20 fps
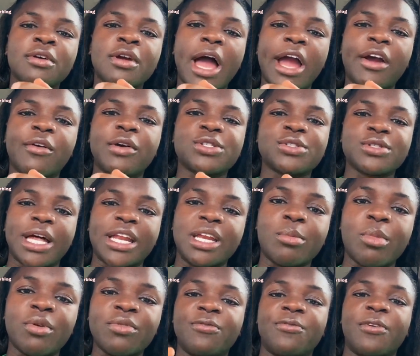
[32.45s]
I greet you in the name
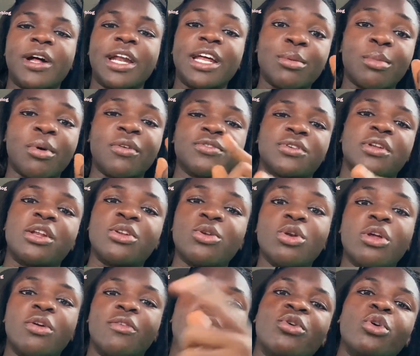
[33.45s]
of the Father, the name of the Son, and the
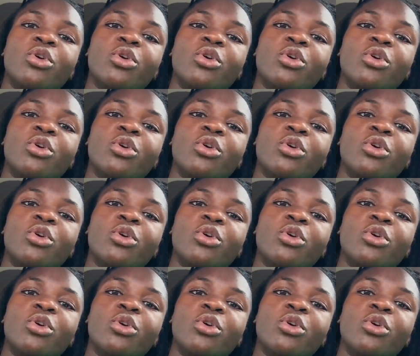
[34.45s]
Holy of